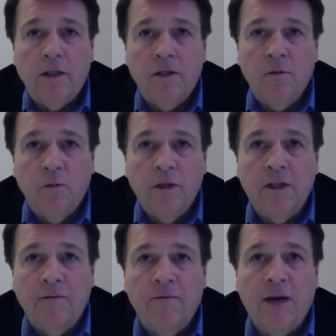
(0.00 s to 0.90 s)
to
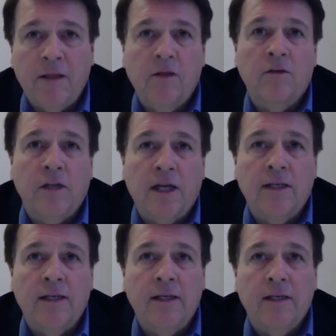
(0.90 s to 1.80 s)
really vet those
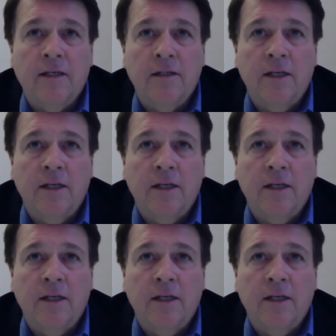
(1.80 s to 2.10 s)
ideas.